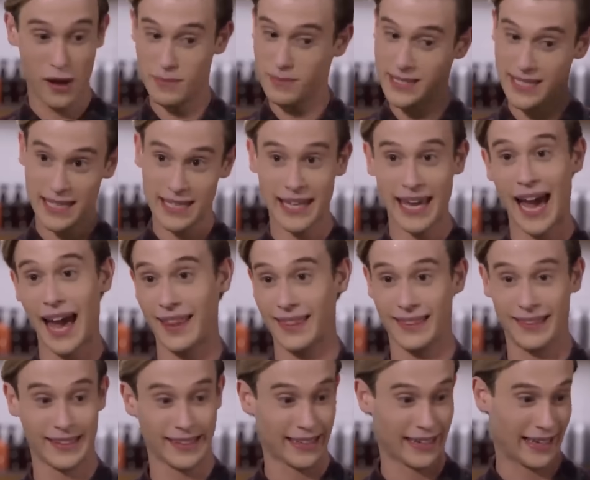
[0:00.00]
now I'm seeing
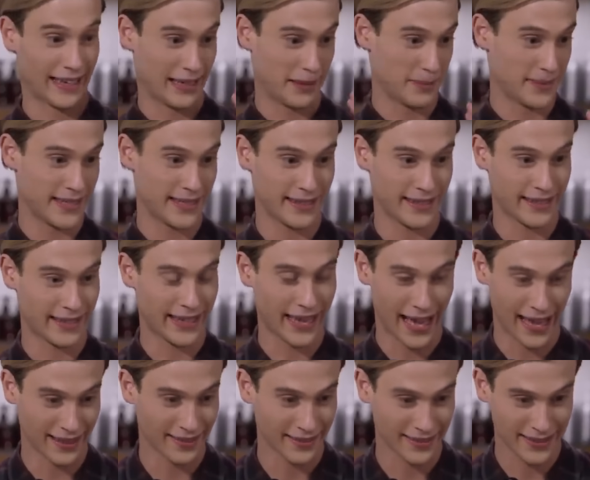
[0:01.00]
Catholic, and I'm seeing a
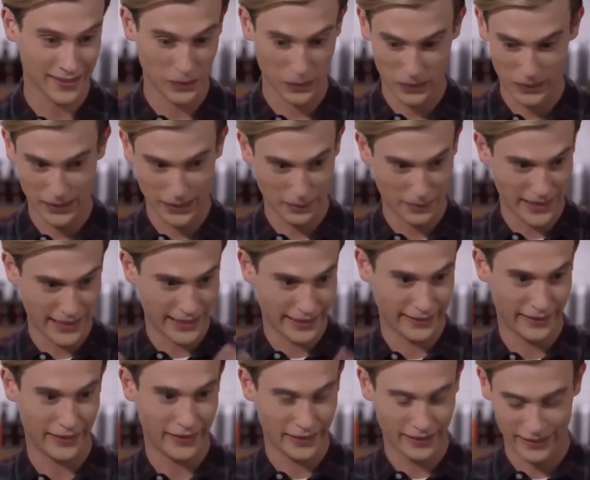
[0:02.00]
Catholic school, and I'm
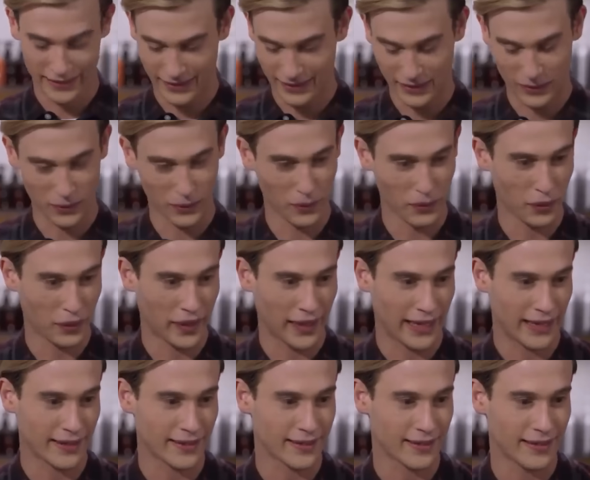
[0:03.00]
seeing like the whole
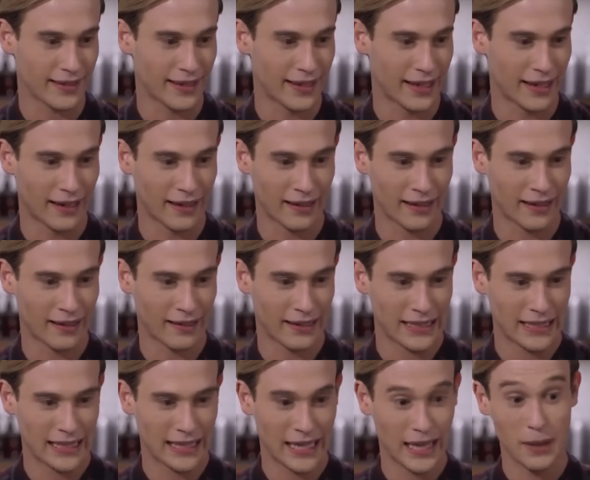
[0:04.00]
thing.
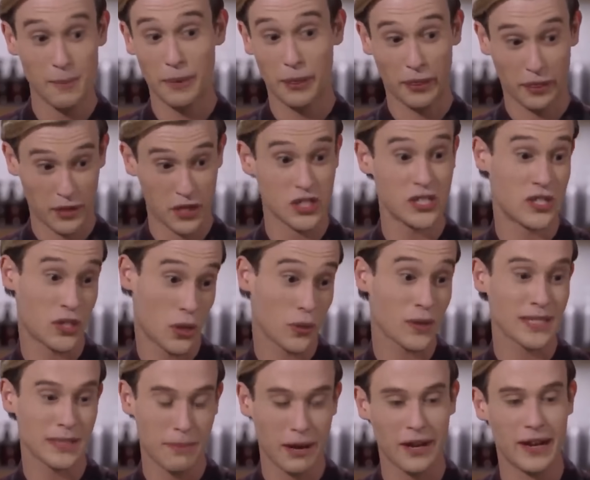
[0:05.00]
But the
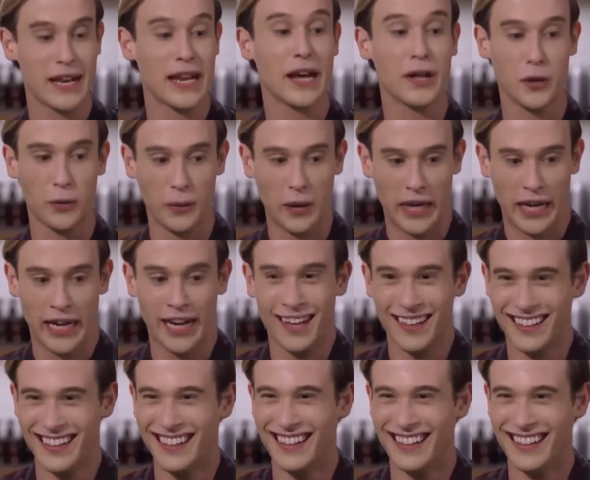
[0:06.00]
joke is about a nunnery.